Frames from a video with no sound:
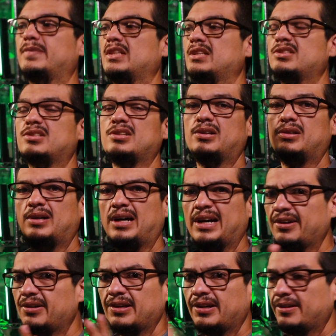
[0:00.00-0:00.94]
So I
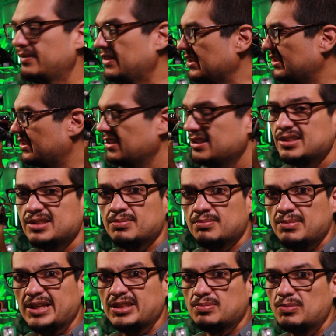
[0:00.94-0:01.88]
don't know. This
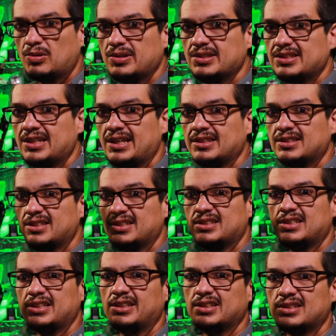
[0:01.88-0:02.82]
makes more sense. This
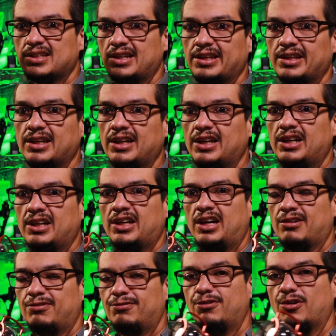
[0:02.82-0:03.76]
thing is like
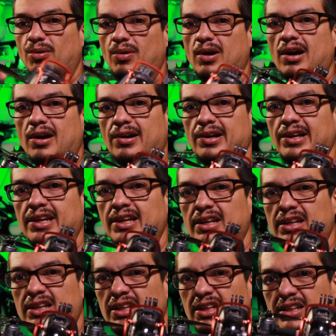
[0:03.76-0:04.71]
a Ferrari
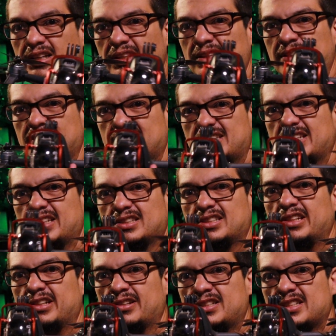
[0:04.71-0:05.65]
this thing's
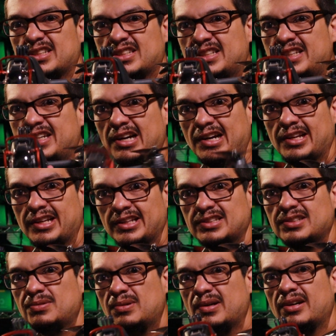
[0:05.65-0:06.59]
going to just gun
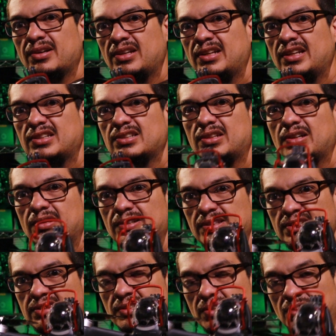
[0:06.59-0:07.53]
it where you need to go.
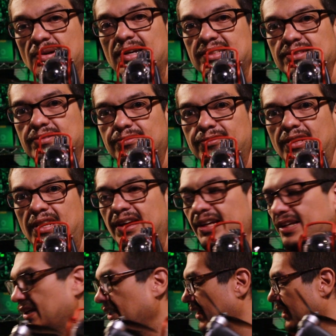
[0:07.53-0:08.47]
This is aggressive
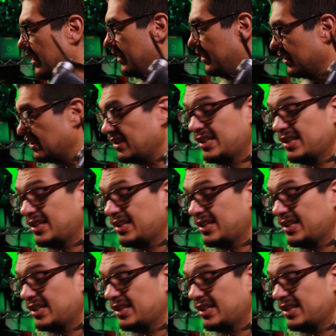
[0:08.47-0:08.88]
flying. This